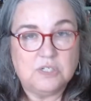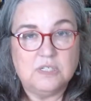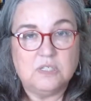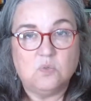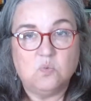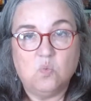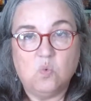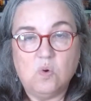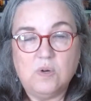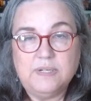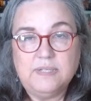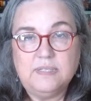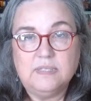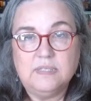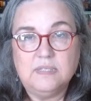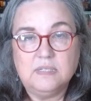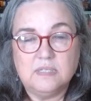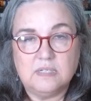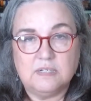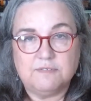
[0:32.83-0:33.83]
is what is
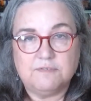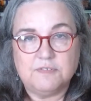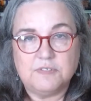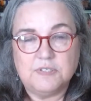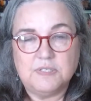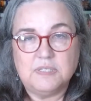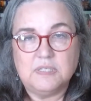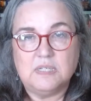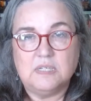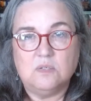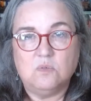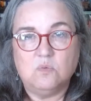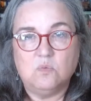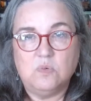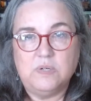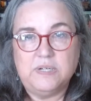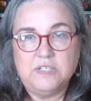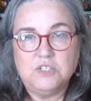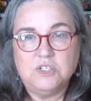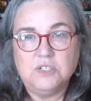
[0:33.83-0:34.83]
the difference in
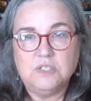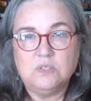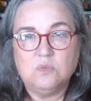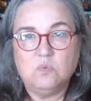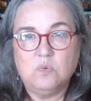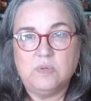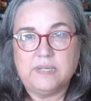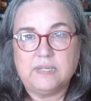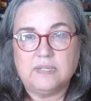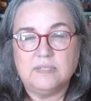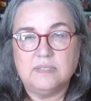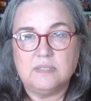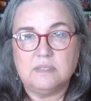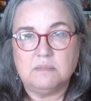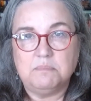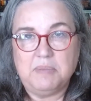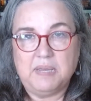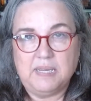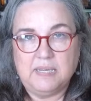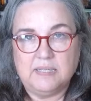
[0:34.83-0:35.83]
witches, Wiccans,
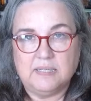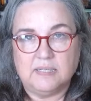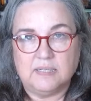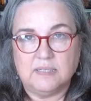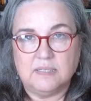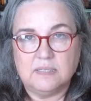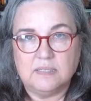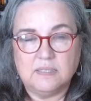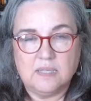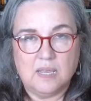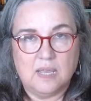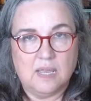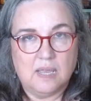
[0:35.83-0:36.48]
and pagans?